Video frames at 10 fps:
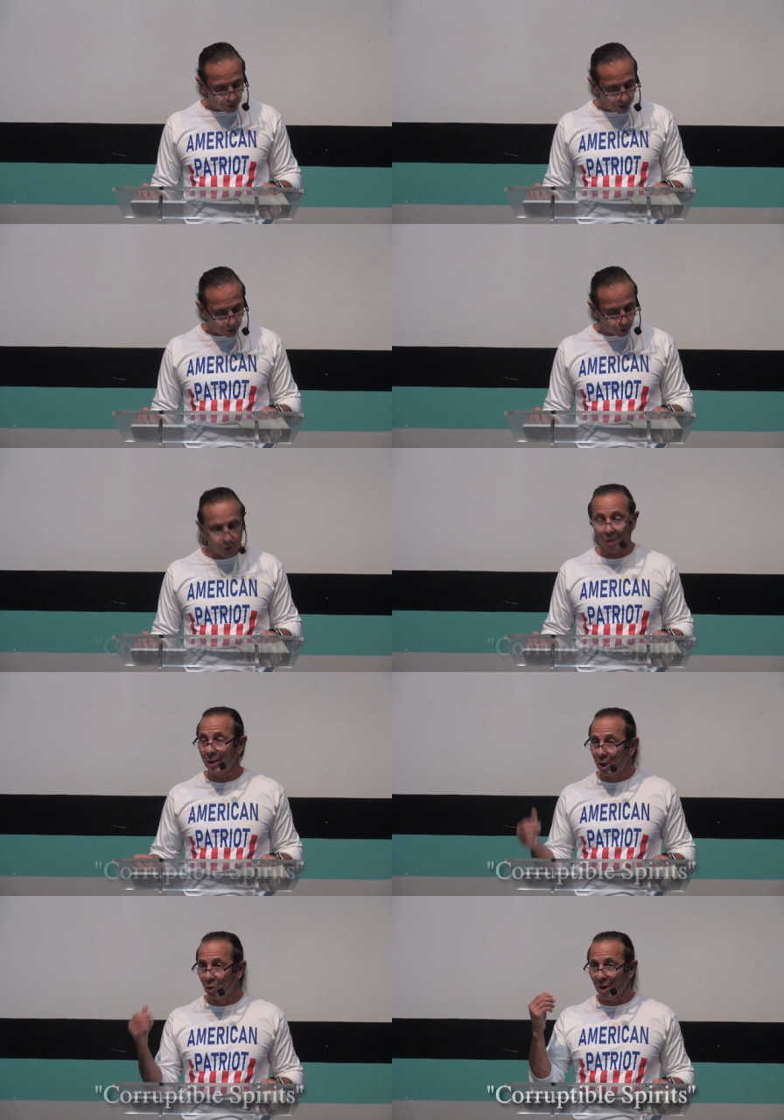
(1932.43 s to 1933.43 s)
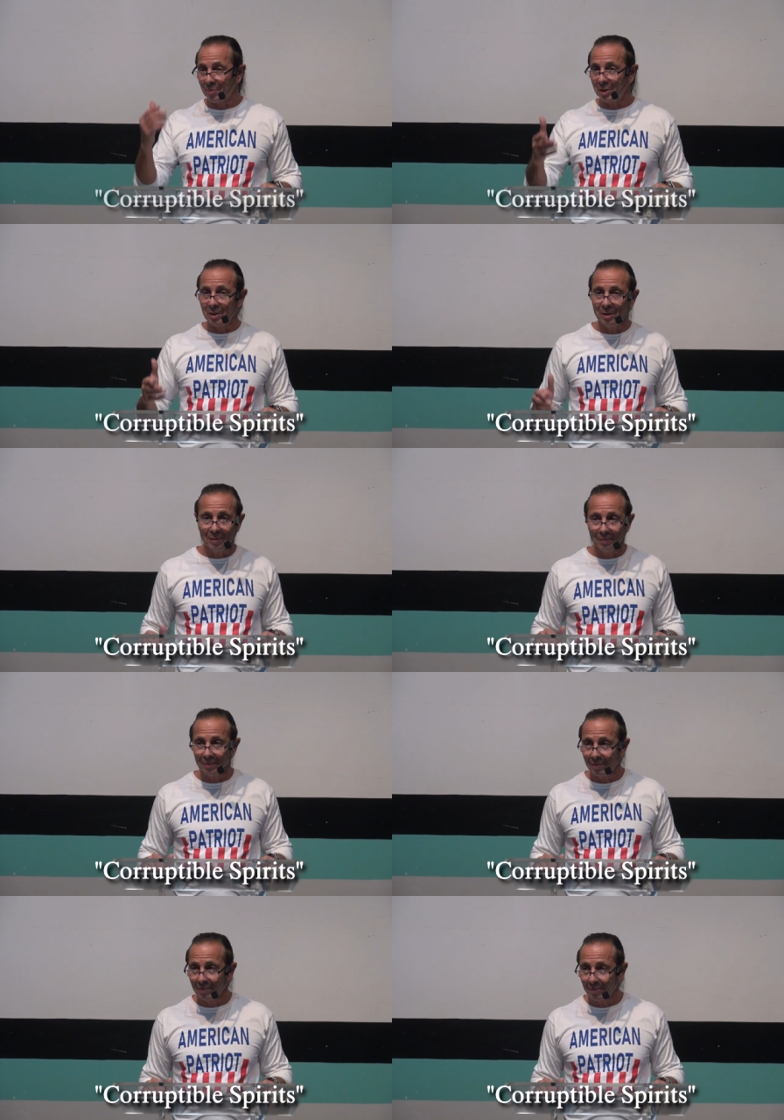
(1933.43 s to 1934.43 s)
teachers. Are they corrupted?
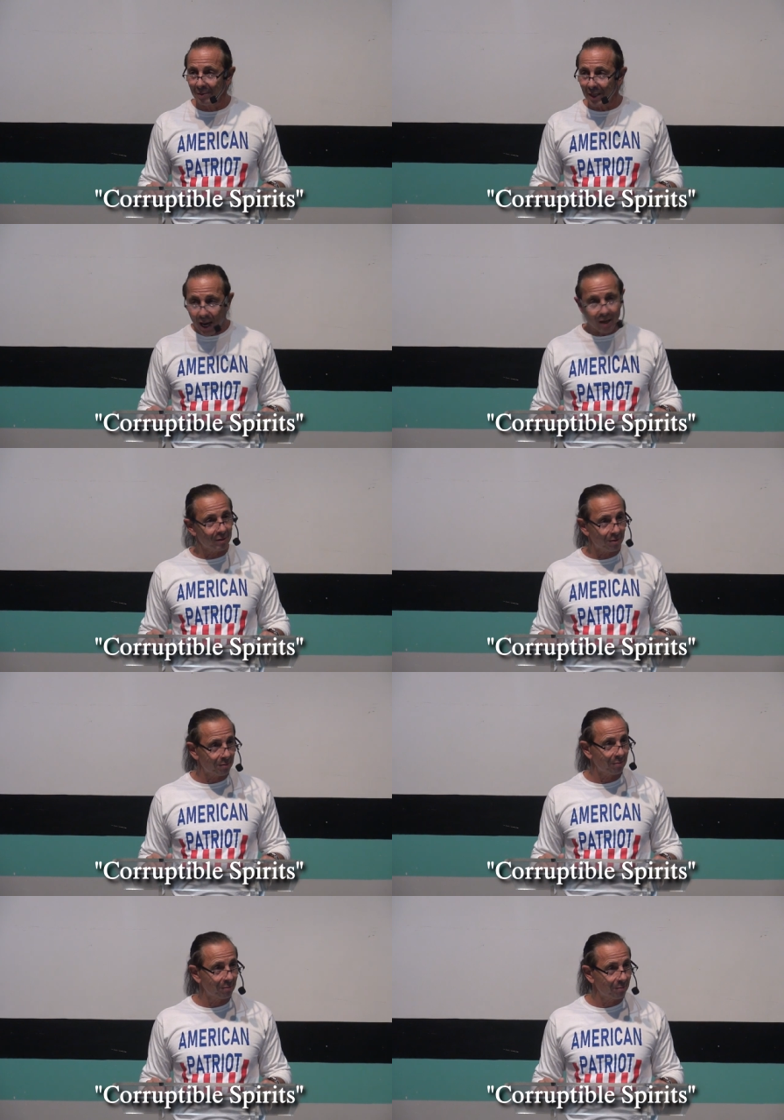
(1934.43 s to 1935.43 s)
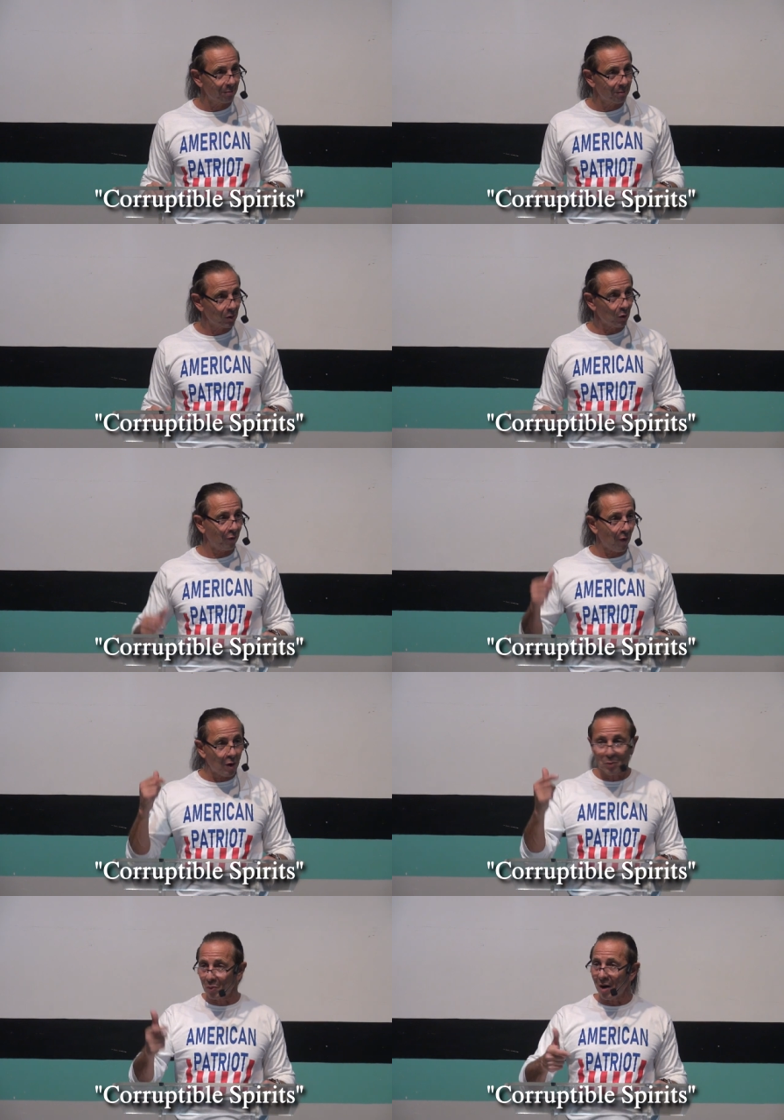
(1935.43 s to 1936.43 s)
Yes. So a
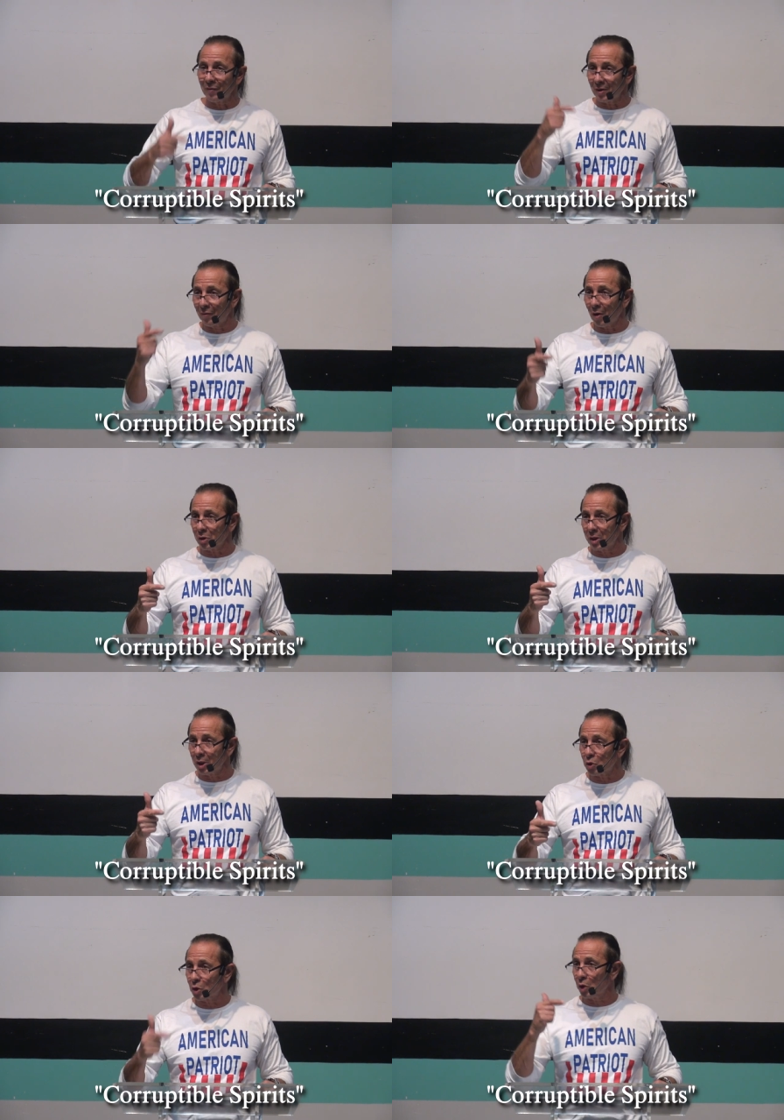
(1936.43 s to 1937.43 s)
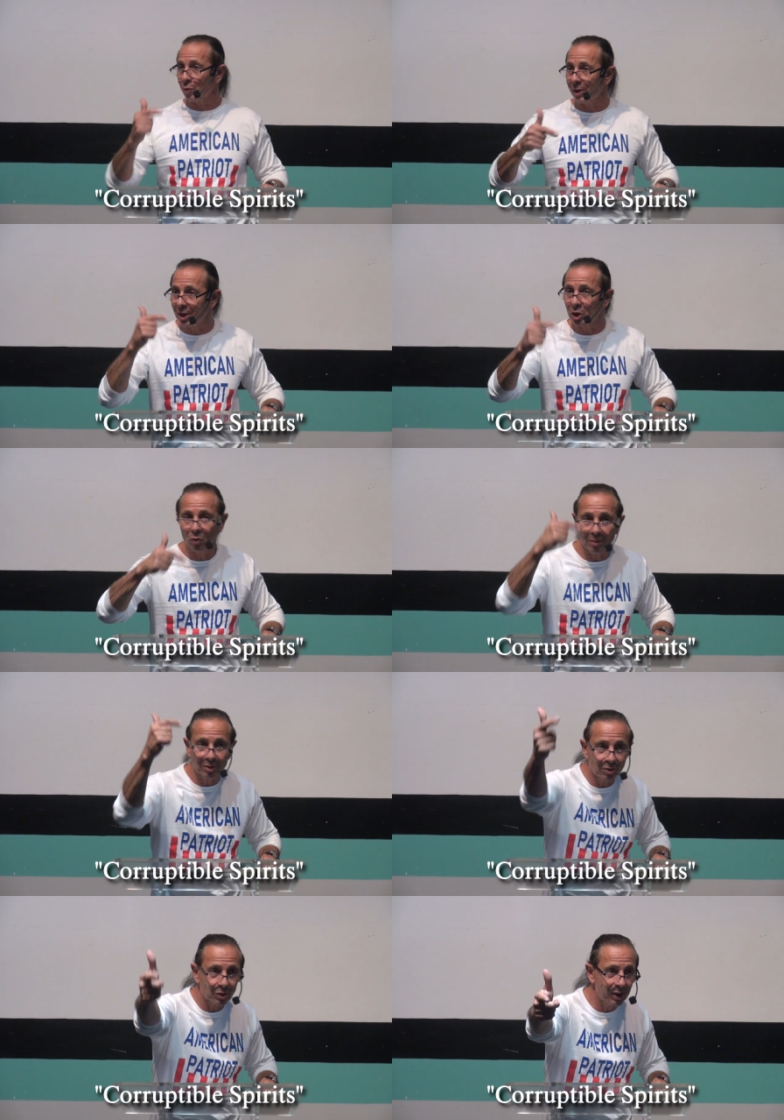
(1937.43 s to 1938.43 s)
false prophet and false teacher is going to release
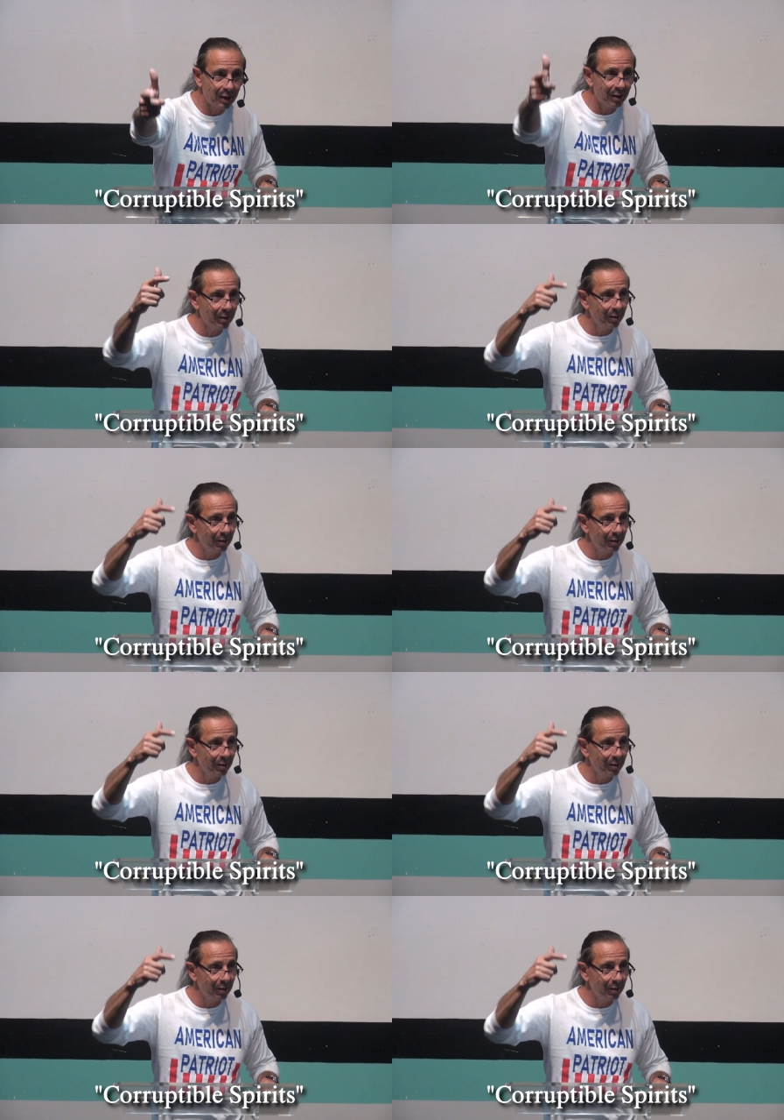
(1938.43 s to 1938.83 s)
corruptible seed